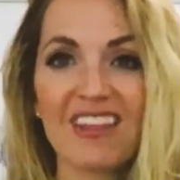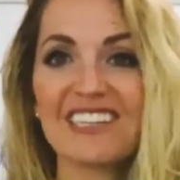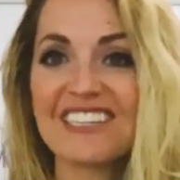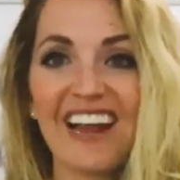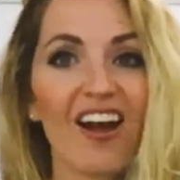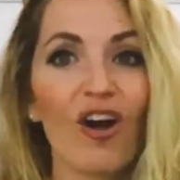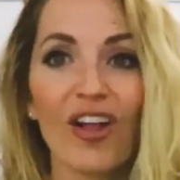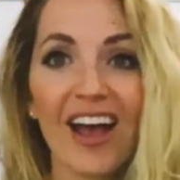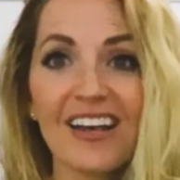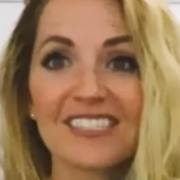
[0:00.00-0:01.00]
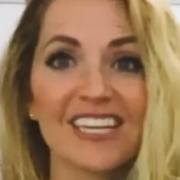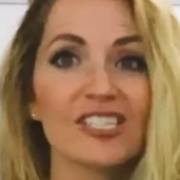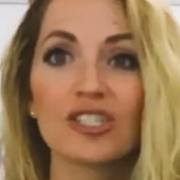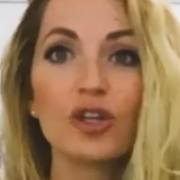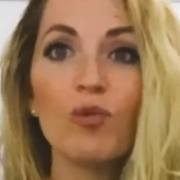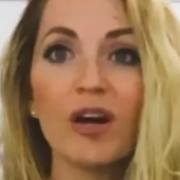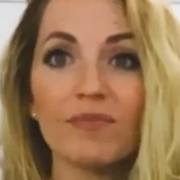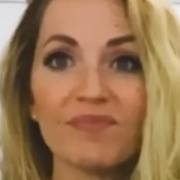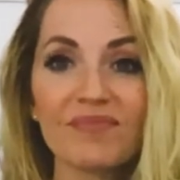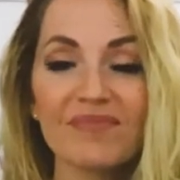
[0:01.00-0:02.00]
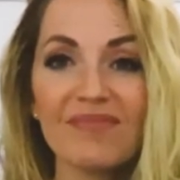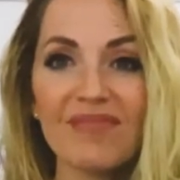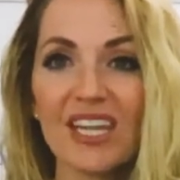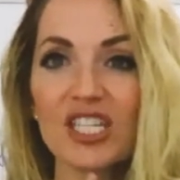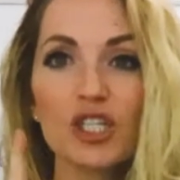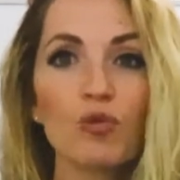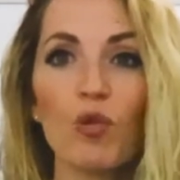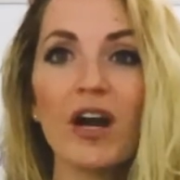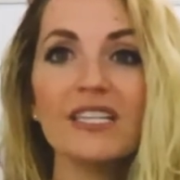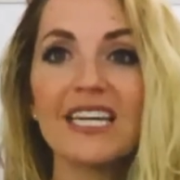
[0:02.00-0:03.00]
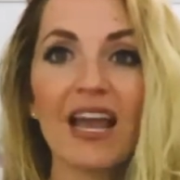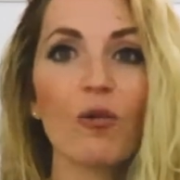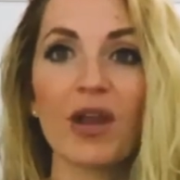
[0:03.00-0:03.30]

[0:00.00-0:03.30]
then today all I ask is just do one just one day a